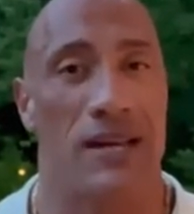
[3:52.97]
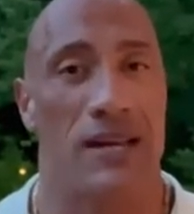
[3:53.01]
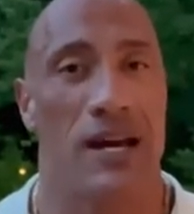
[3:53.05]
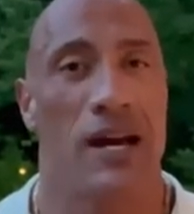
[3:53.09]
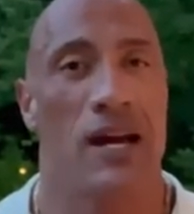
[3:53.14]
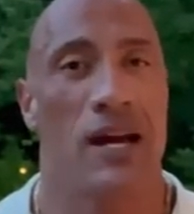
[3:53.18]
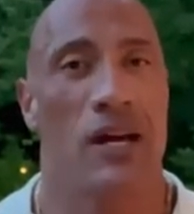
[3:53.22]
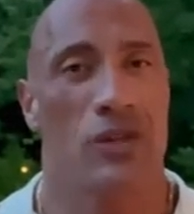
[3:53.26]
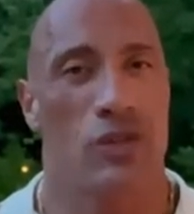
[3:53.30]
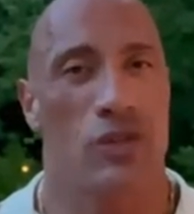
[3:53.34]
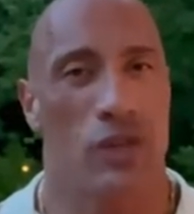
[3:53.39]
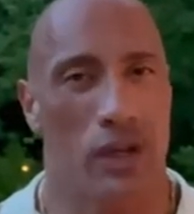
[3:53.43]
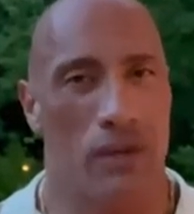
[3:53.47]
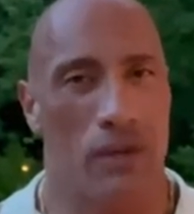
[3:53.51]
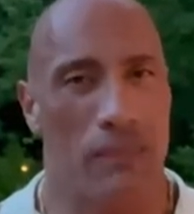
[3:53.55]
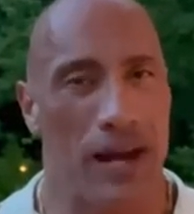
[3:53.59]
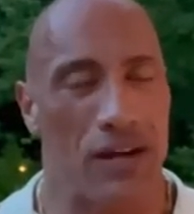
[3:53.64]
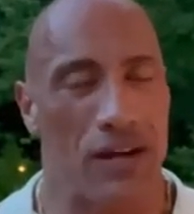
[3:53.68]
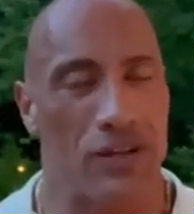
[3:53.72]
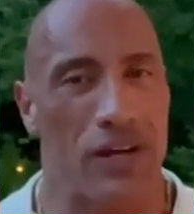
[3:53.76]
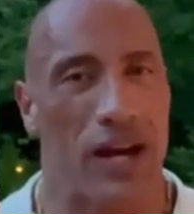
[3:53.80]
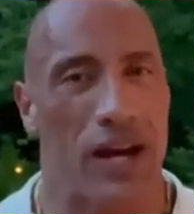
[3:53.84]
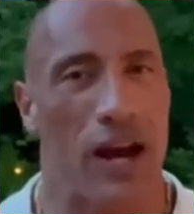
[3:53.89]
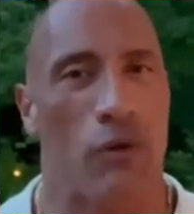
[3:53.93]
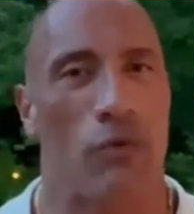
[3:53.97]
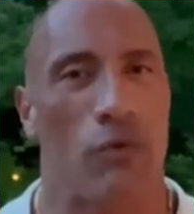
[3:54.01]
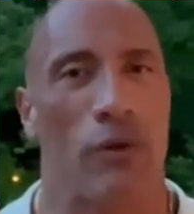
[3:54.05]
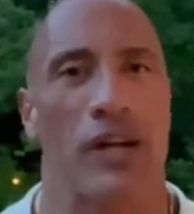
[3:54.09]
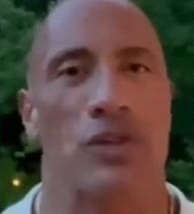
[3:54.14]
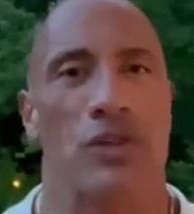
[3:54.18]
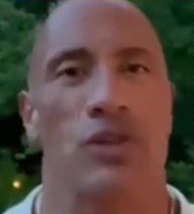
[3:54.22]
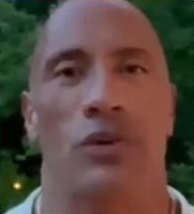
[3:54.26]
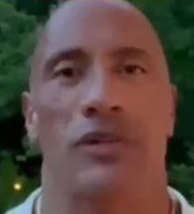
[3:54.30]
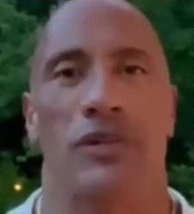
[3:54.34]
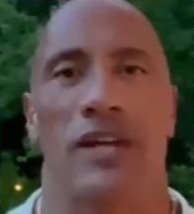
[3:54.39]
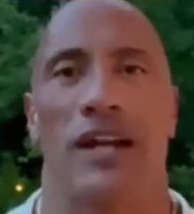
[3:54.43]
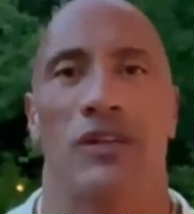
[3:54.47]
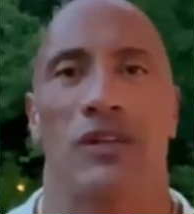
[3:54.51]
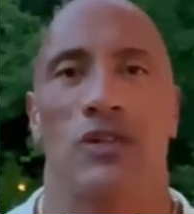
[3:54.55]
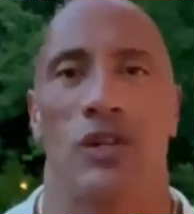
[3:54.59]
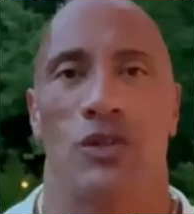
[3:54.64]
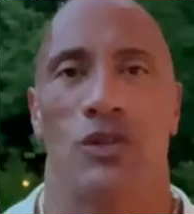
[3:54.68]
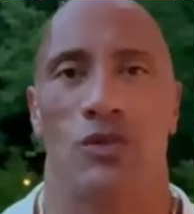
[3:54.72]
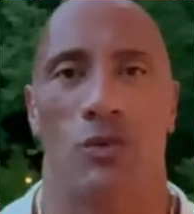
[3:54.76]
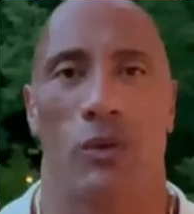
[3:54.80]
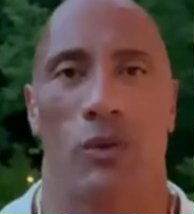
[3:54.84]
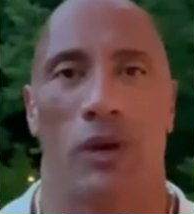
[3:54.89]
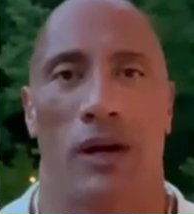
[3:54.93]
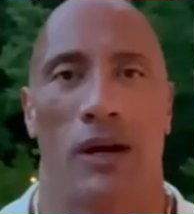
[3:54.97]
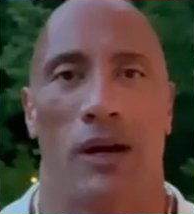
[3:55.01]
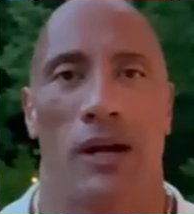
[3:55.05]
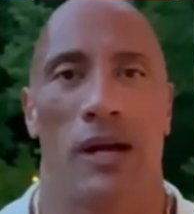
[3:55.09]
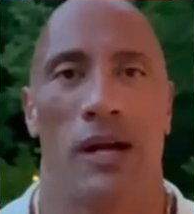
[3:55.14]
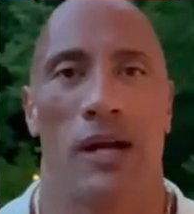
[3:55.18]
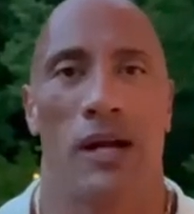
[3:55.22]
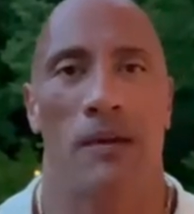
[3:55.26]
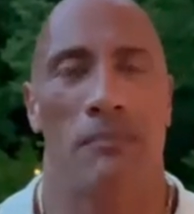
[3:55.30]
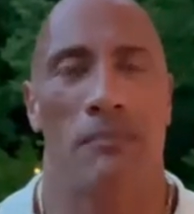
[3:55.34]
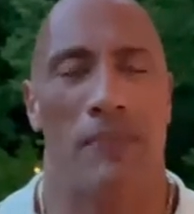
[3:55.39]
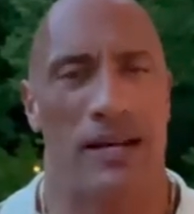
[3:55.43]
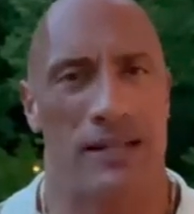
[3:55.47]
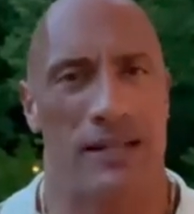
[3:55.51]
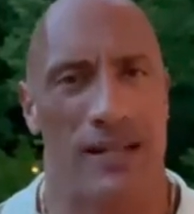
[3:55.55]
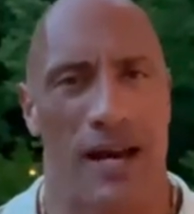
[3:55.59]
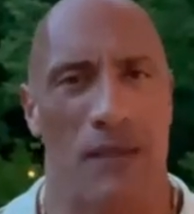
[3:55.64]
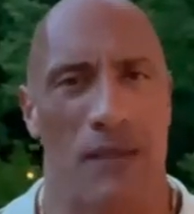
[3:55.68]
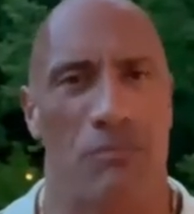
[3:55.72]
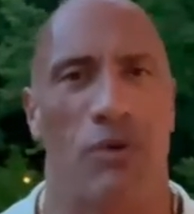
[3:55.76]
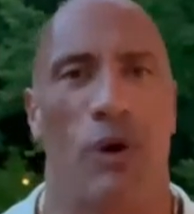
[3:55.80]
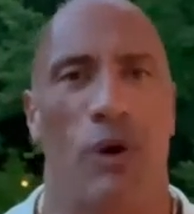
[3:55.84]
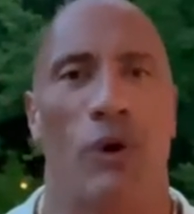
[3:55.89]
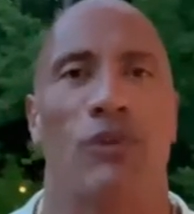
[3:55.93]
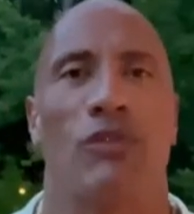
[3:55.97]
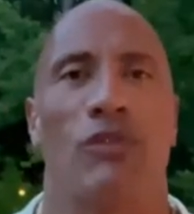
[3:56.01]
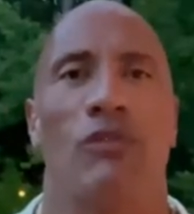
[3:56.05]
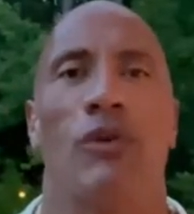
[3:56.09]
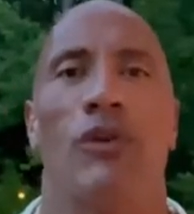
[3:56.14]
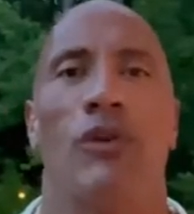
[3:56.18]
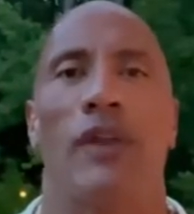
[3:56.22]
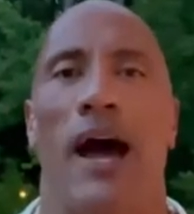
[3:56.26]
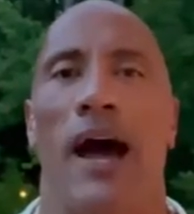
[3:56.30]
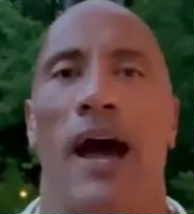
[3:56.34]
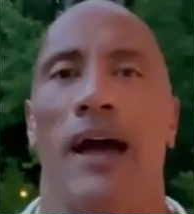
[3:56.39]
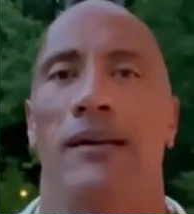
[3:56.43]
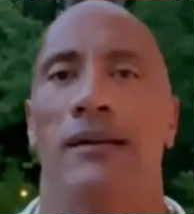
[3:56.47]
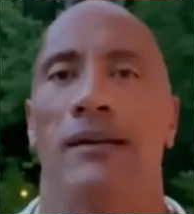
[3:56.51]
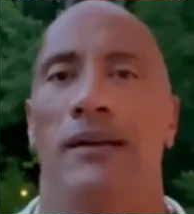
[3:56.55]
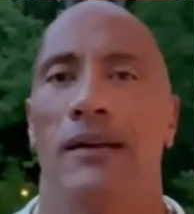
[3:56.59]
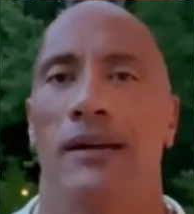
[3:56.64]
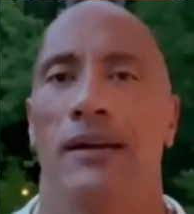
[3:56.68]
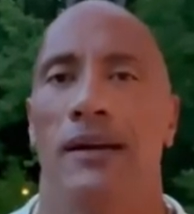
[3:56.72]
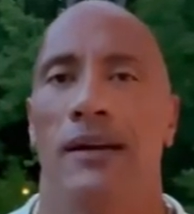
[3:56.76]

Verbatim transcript: So you can imagine how racial tensions were. My dad broke through that